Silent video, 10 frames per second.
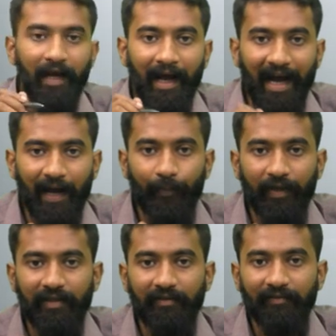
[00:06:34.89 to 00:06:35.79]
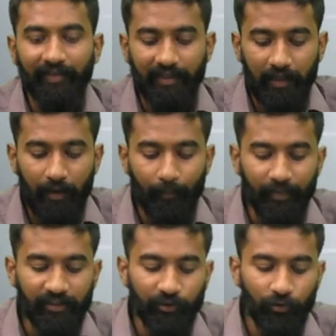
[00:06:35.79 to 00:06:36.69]
happened with the
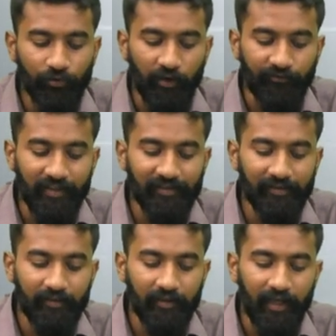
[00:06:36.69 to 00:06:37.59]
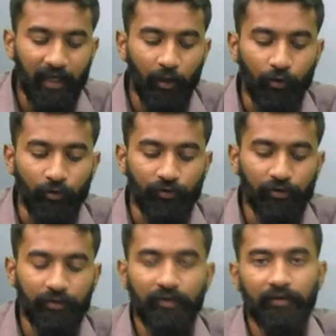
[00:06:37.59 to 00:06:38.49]
misuse of this
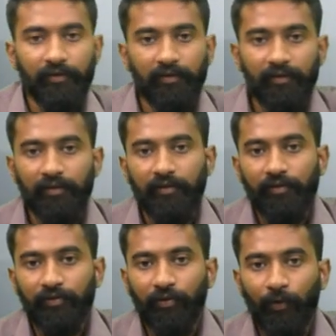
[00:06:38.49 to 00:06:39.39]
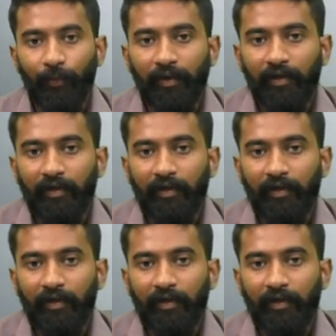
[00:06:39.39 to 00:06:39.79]
LOUs. So